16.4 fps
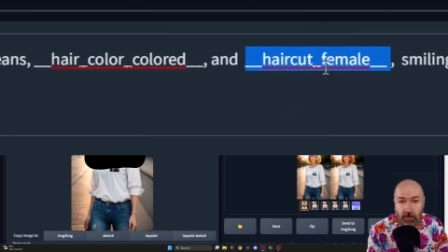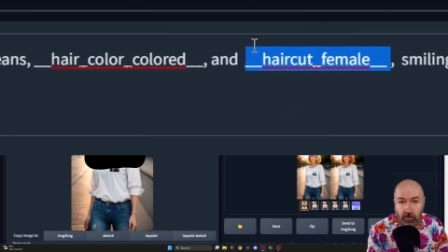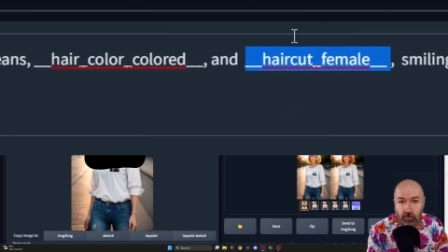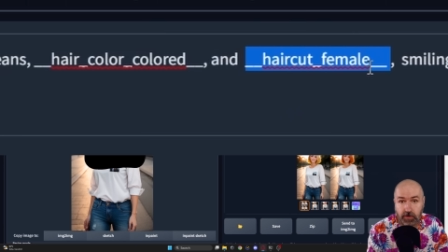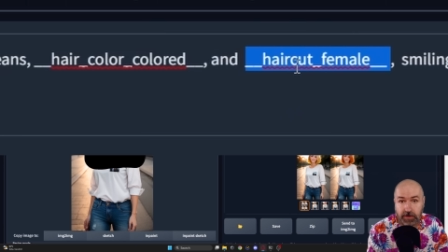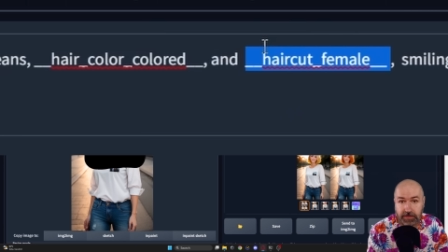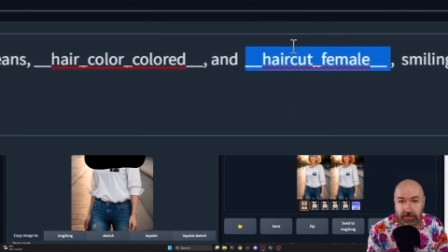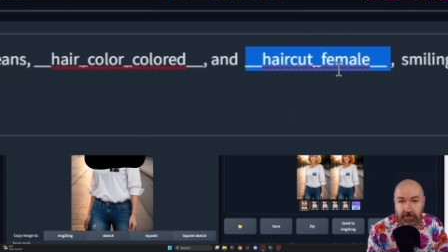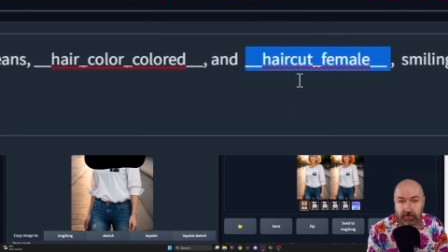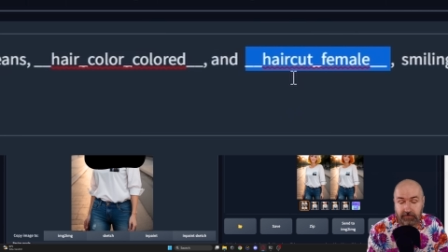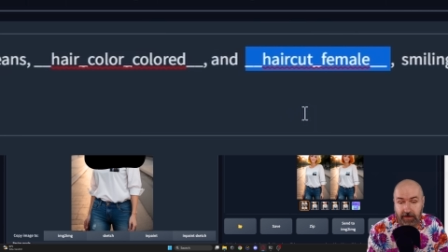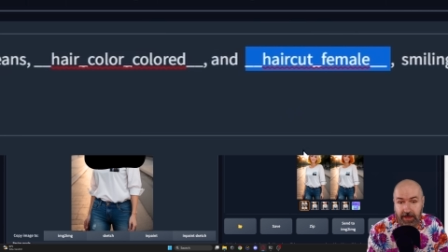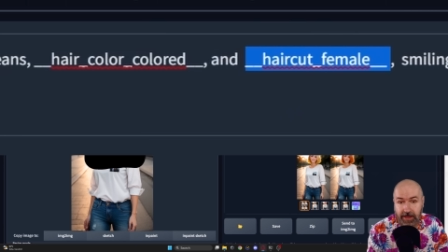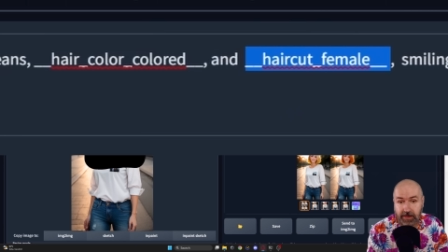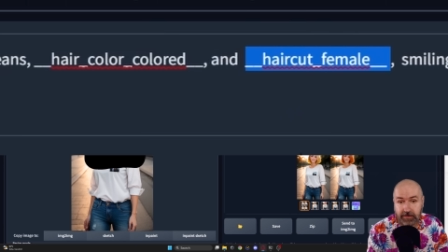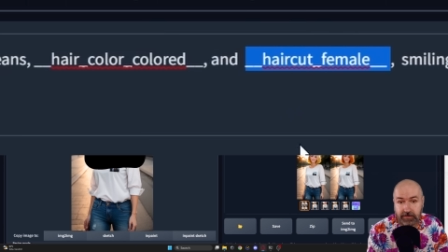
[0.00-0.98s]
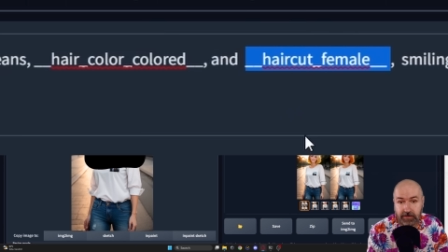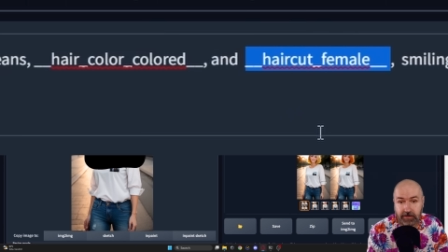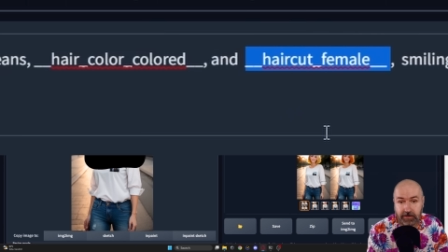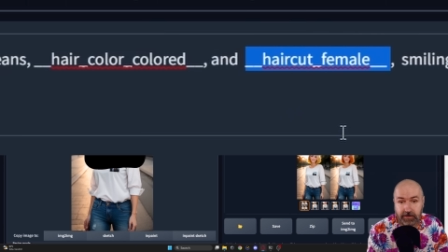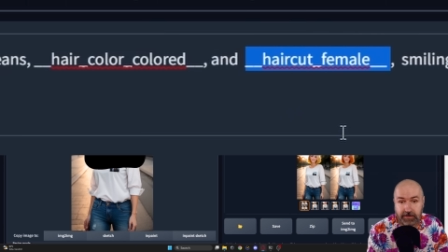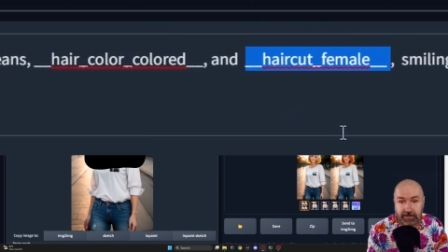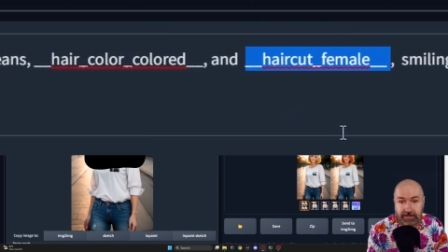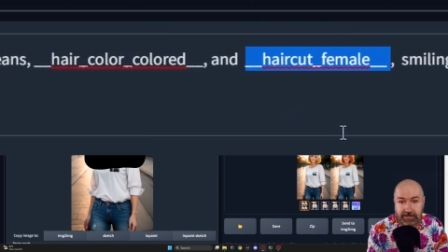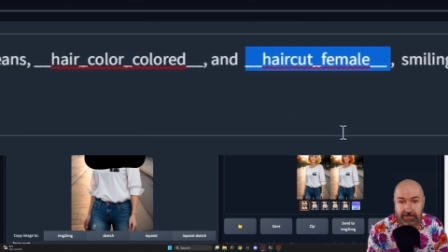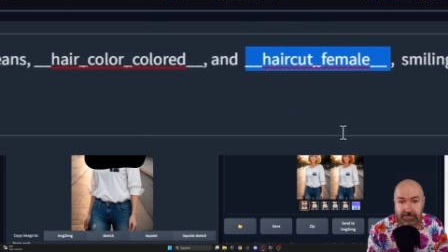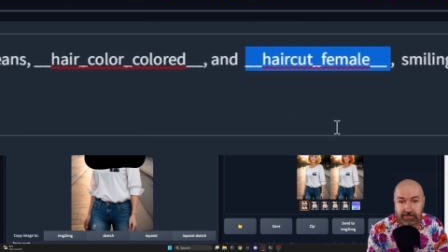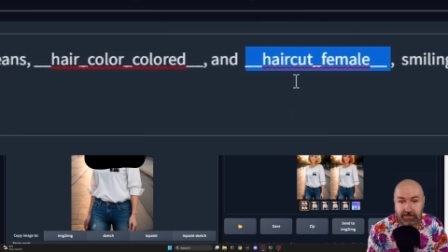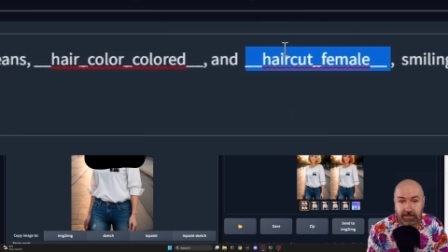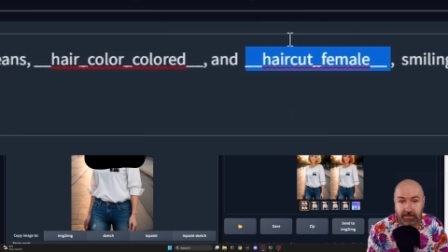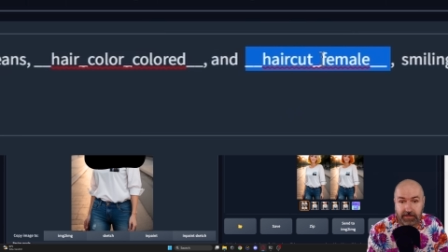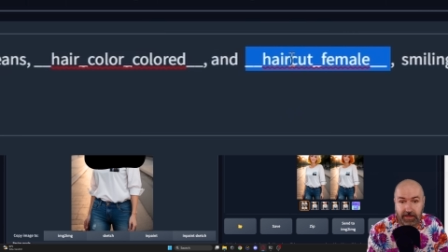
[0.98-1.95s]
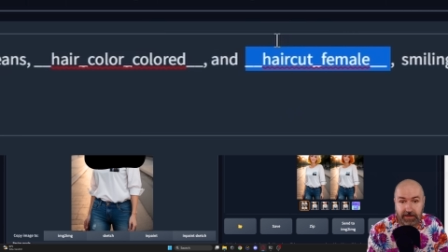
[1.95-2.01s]
or the wildcard
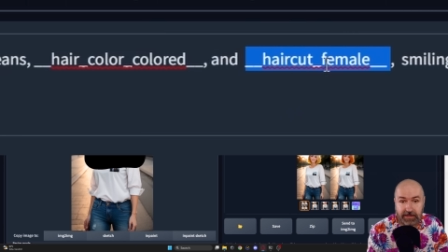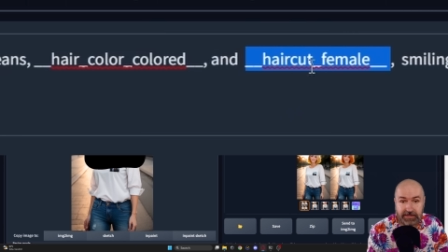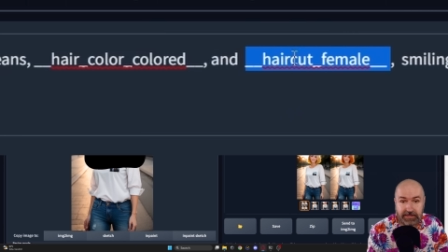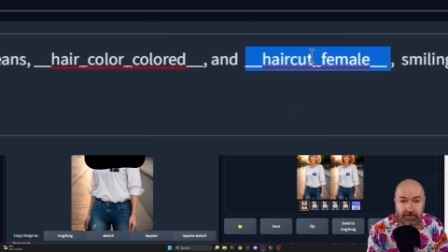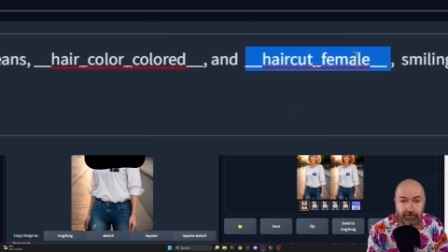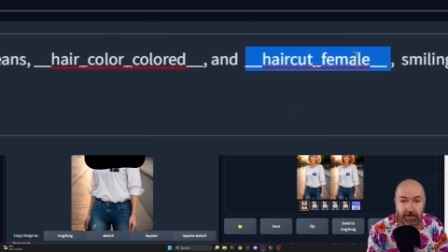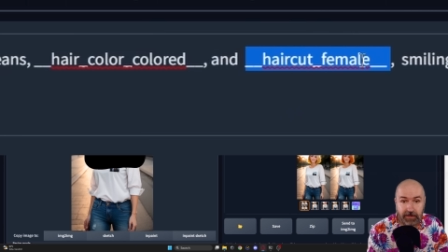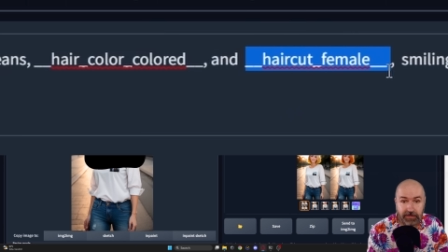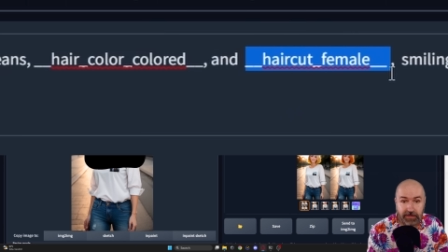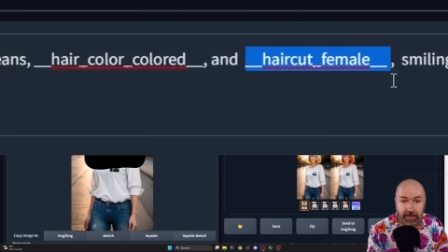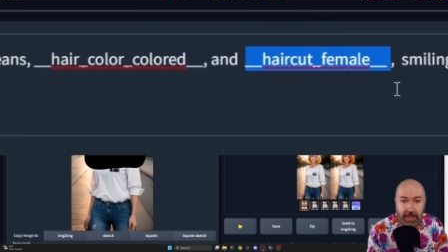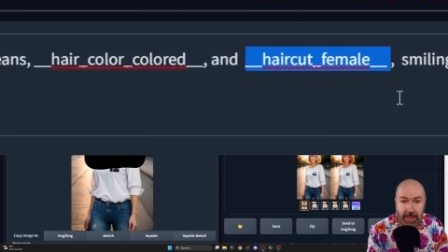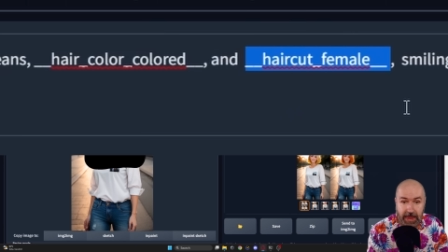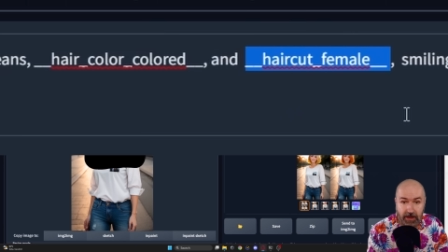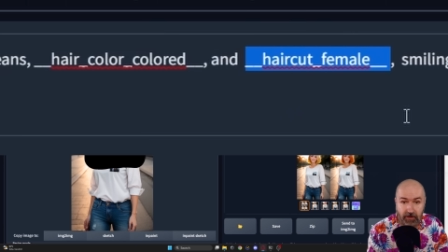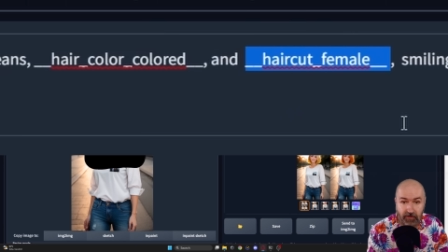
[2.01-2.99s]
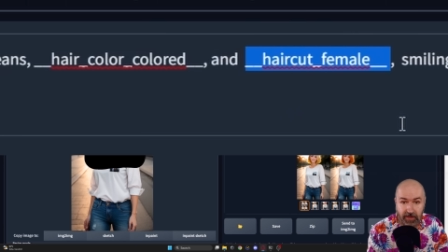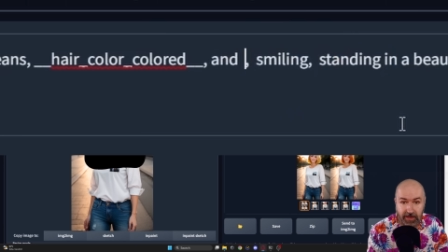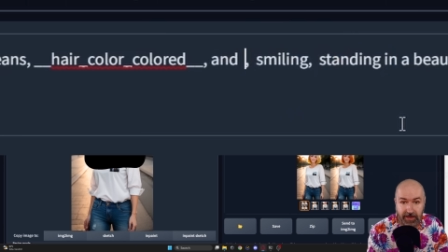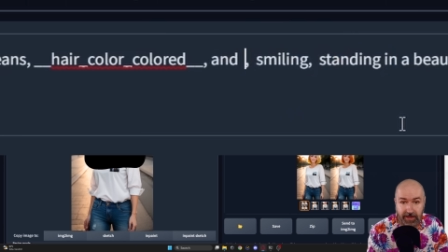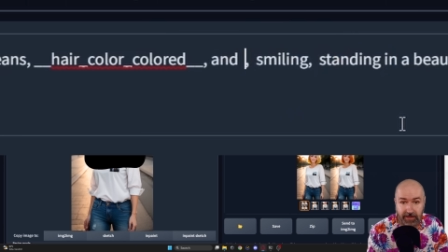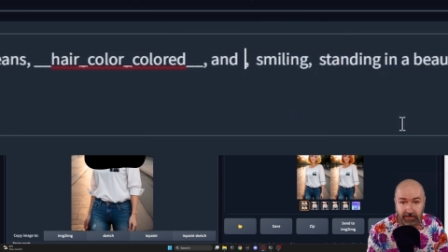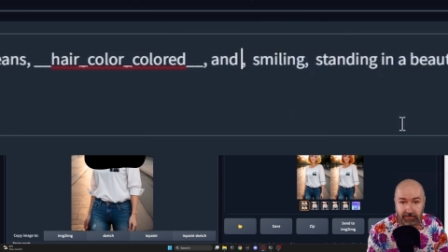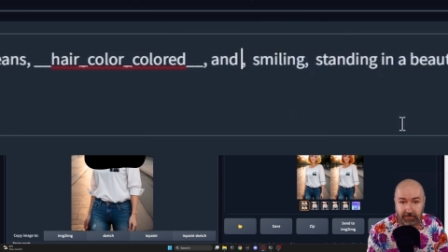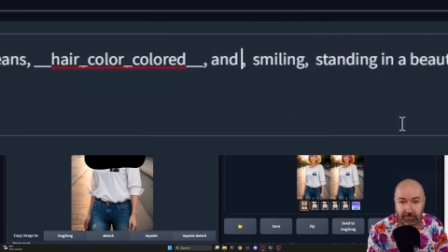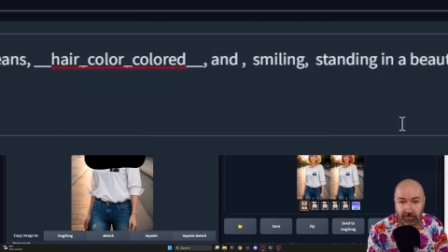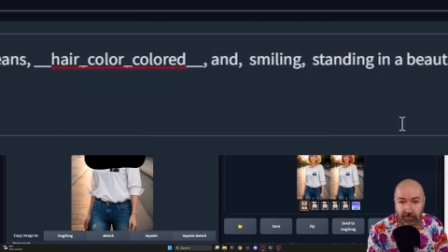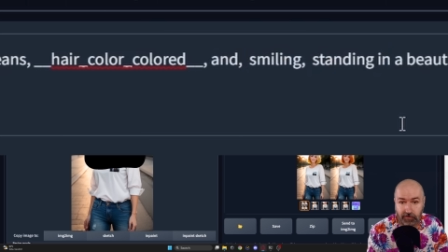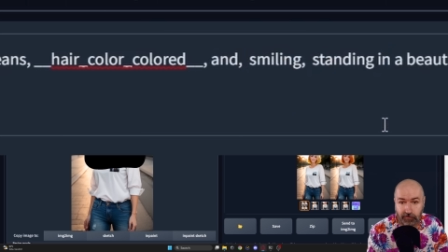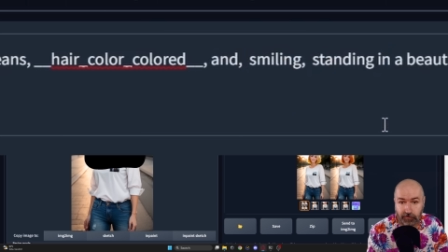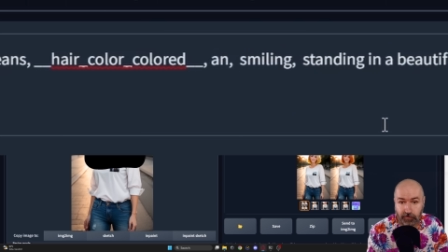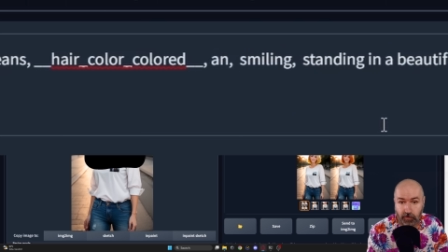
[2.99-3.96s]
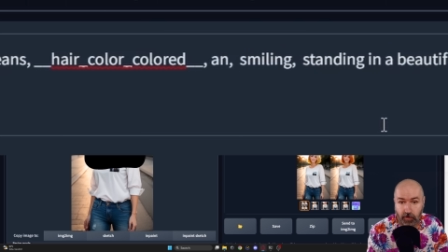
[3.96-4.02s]
list that is about the haircuts
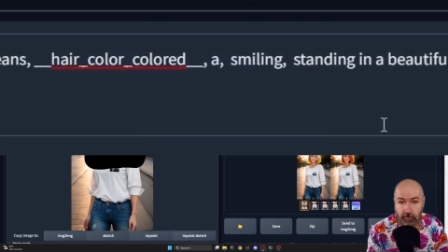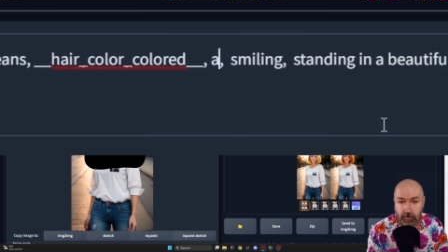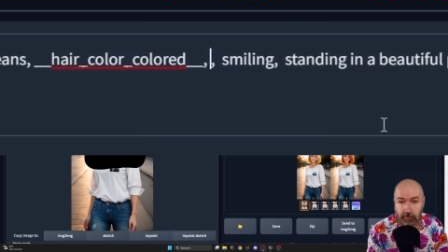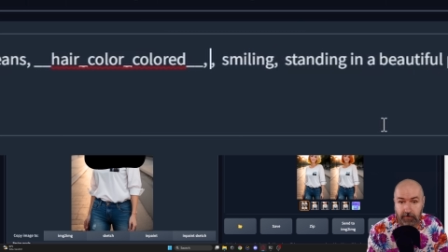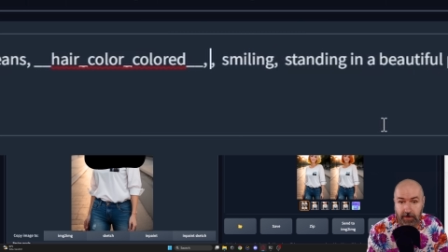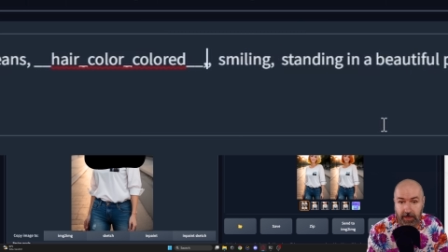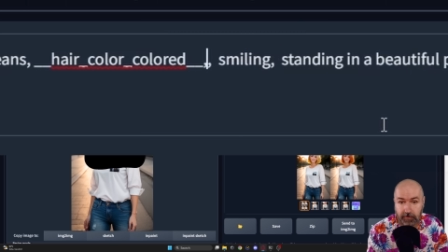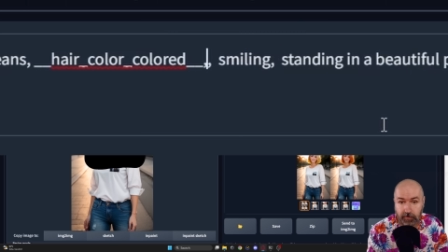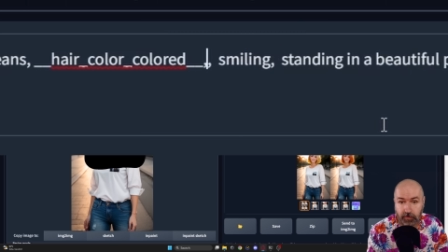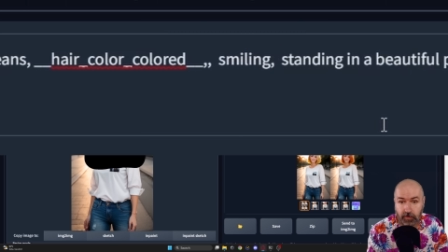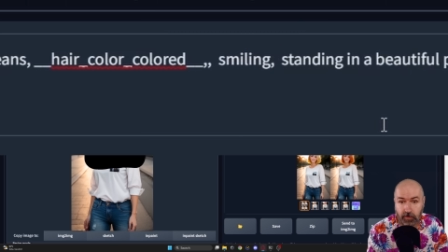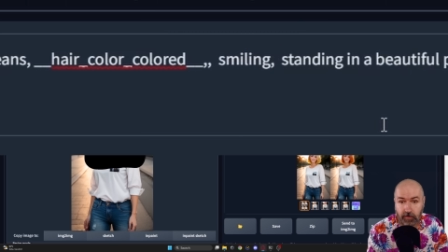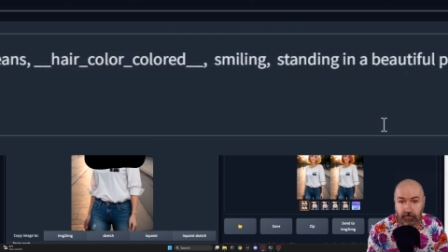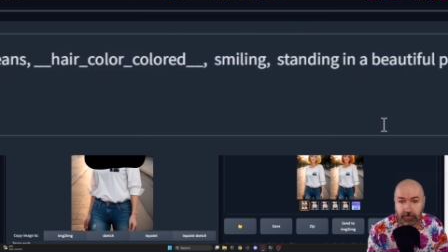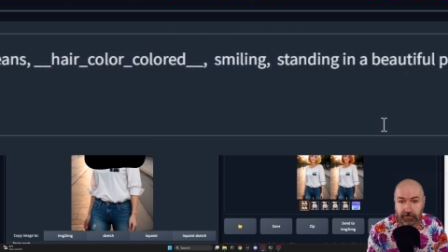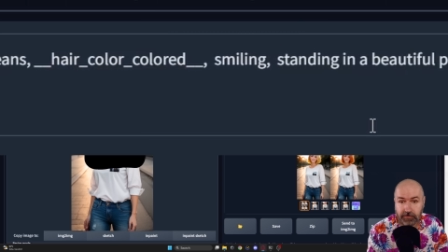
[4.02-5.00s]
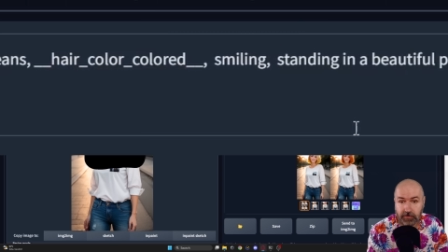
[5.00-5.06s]
from my prompt.